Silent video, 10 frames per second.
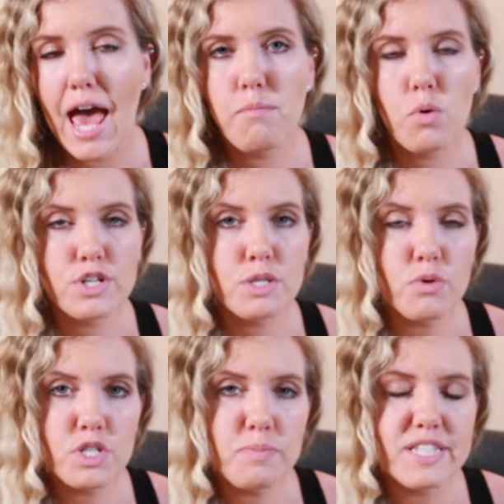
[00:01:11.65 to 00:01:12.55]
and more
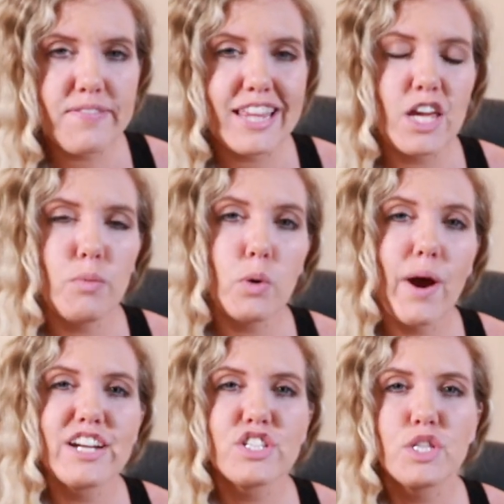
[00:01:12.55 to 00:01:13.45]
specifically, it
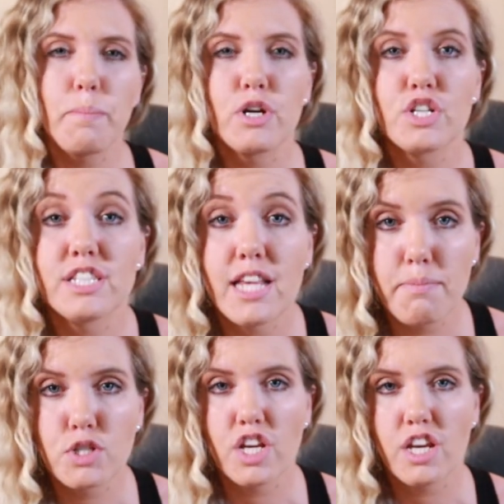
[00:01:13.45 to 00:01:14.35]
requires the
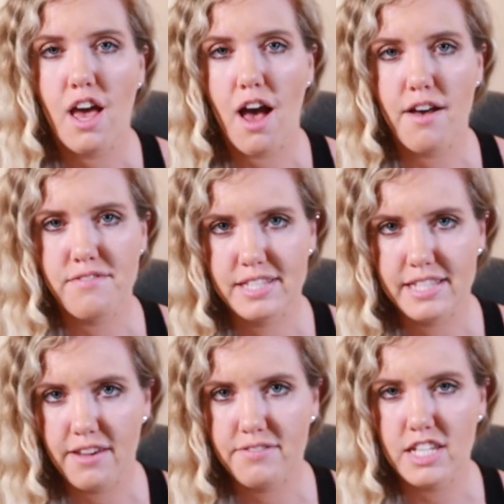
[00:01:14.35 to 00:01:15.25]
perception of
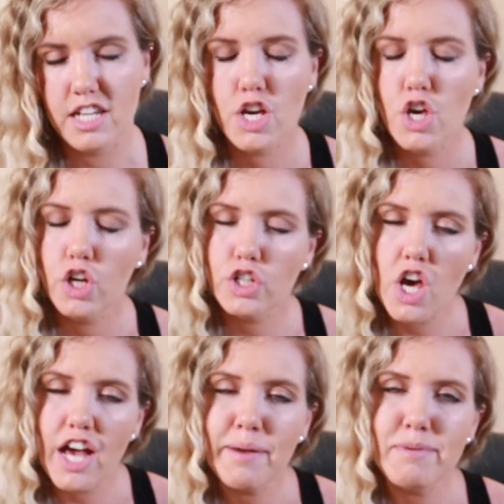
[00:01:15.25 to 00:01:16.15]
safety. Your
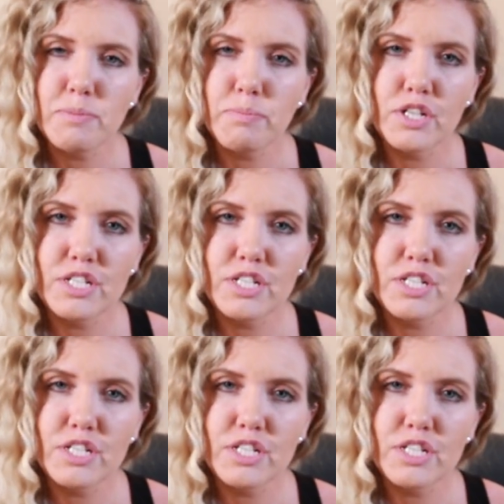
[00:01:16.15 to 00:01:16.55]
dog must